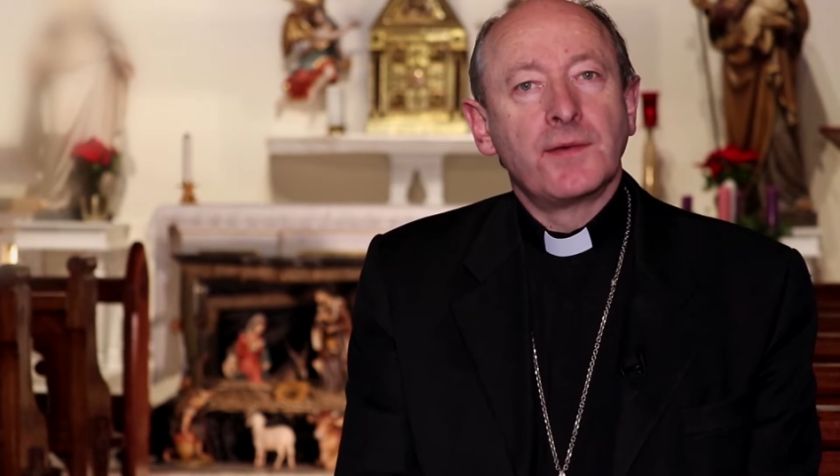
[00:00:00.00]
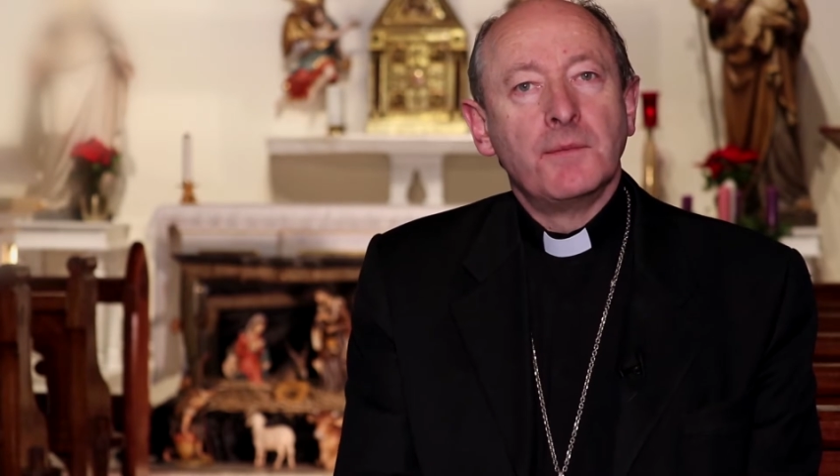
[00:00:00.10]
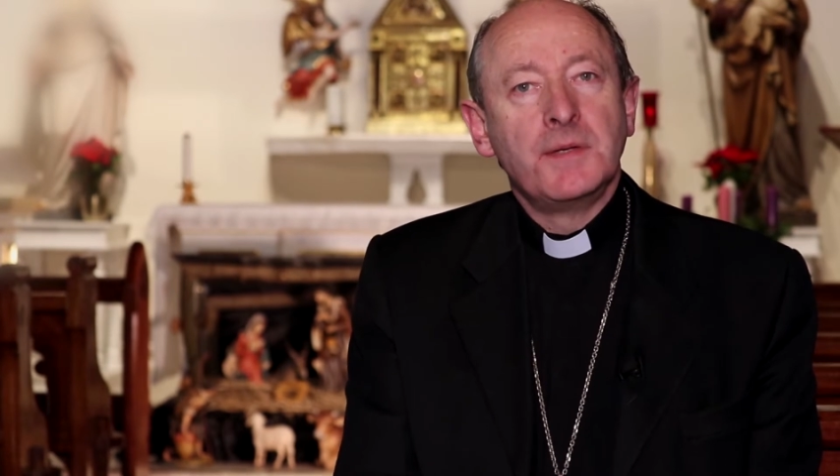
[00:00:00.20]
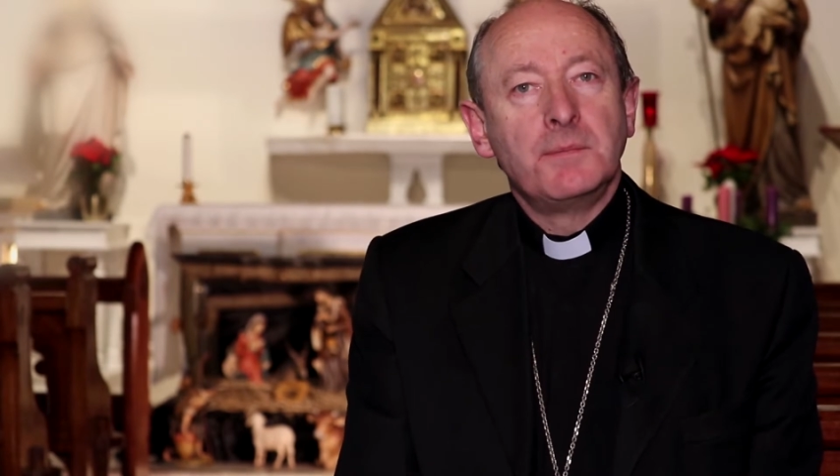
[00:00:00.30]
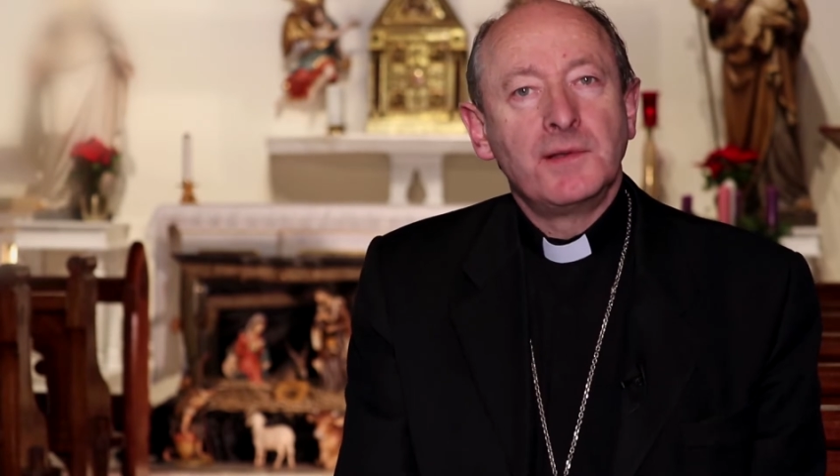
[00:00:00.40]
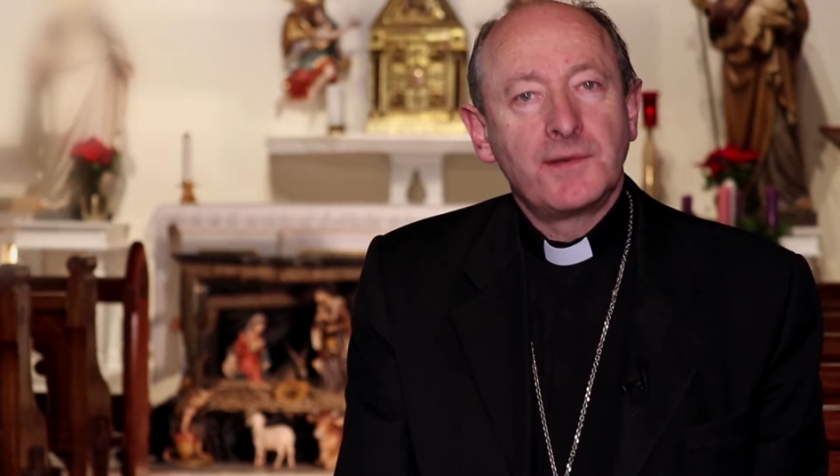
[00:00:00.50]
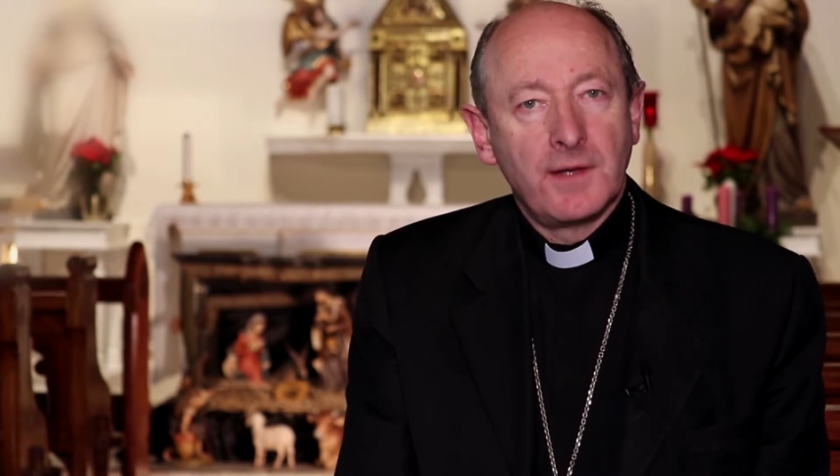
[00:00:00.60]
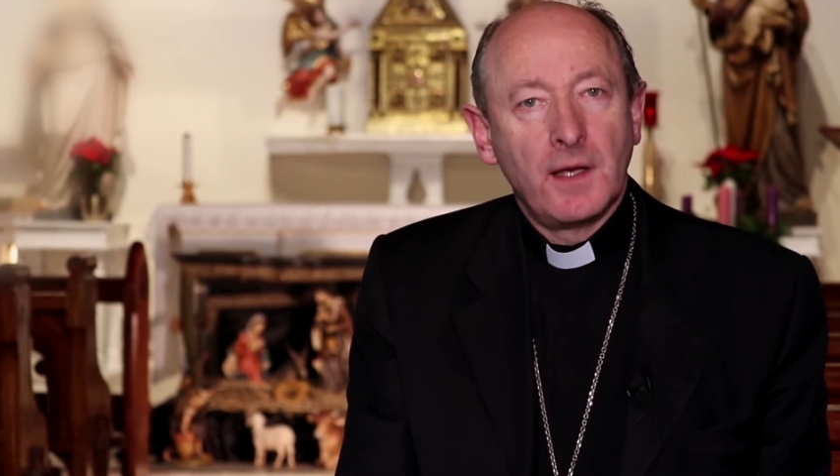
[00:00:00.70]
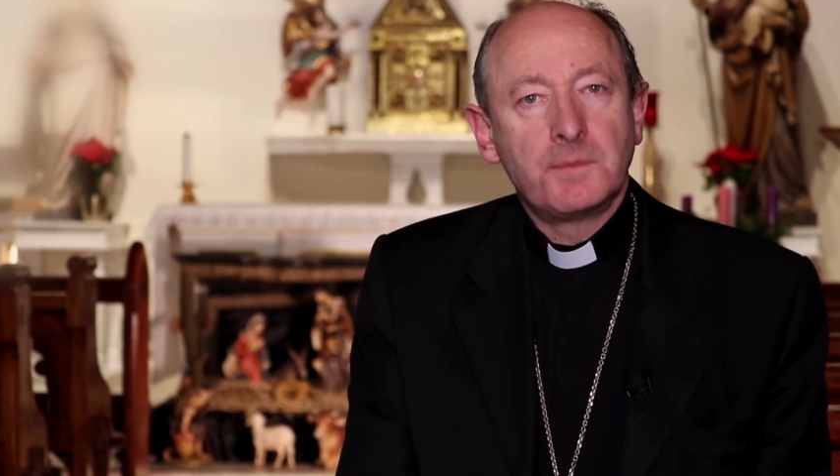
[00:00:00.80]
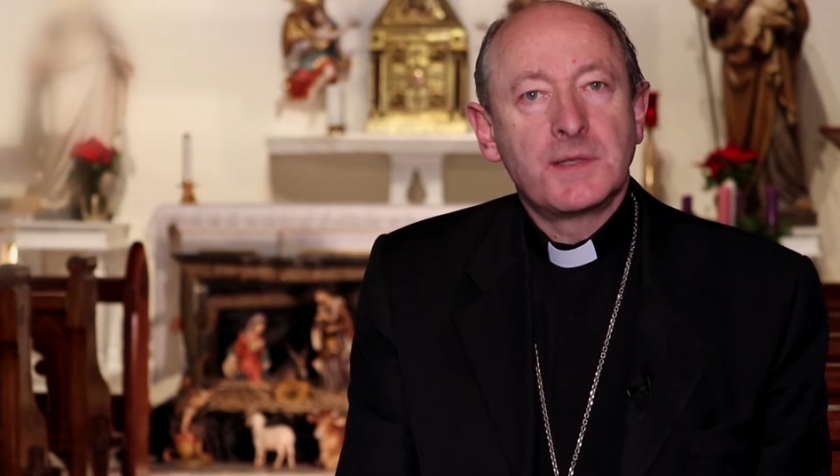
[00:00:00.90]
Some people
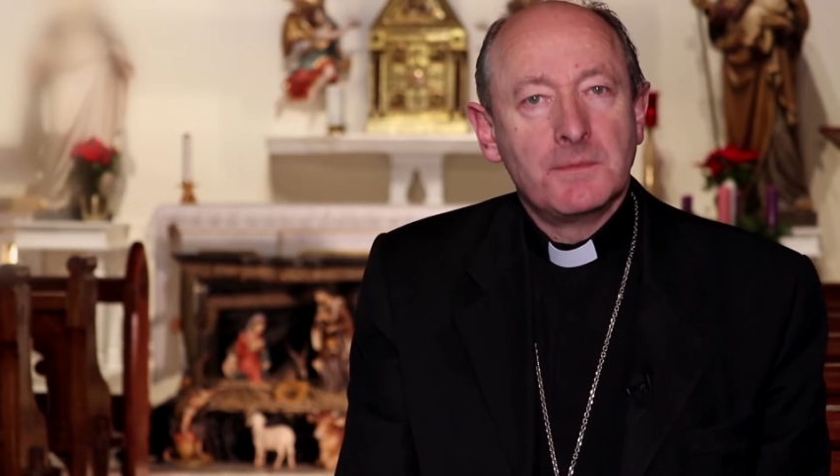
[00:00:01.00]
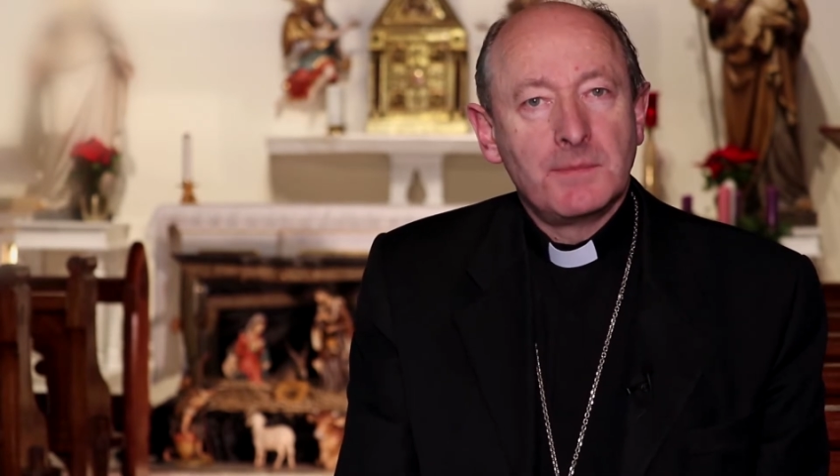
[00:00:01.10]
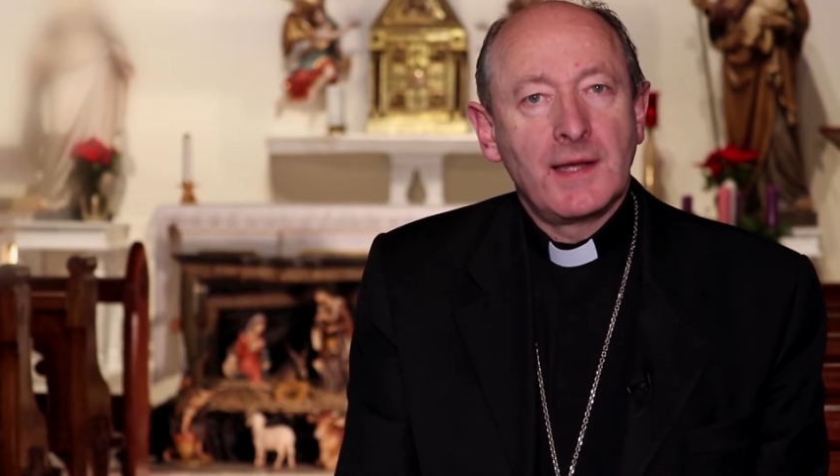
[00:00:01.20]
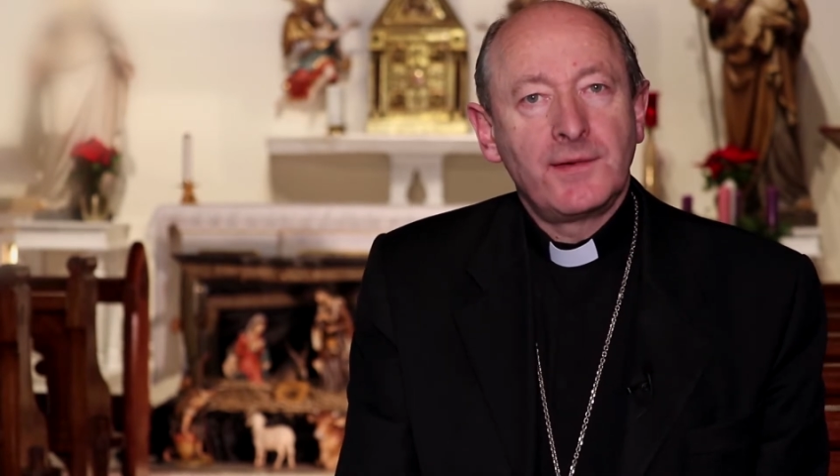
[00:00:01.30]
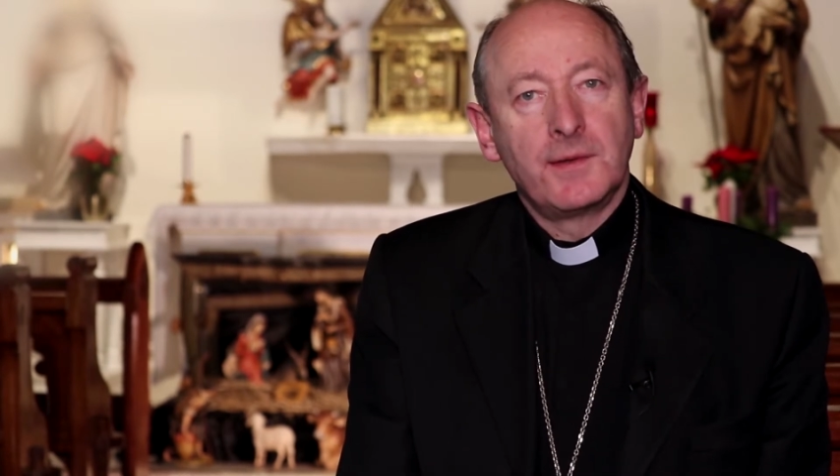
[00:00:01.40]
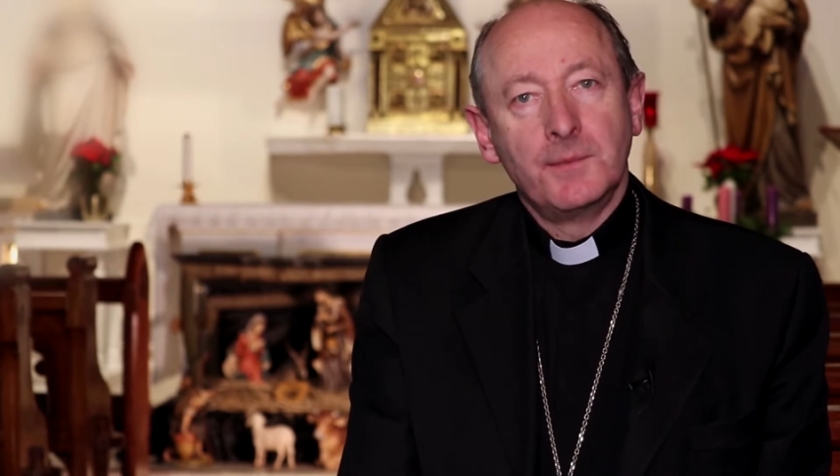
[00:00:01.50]
stopped and blessed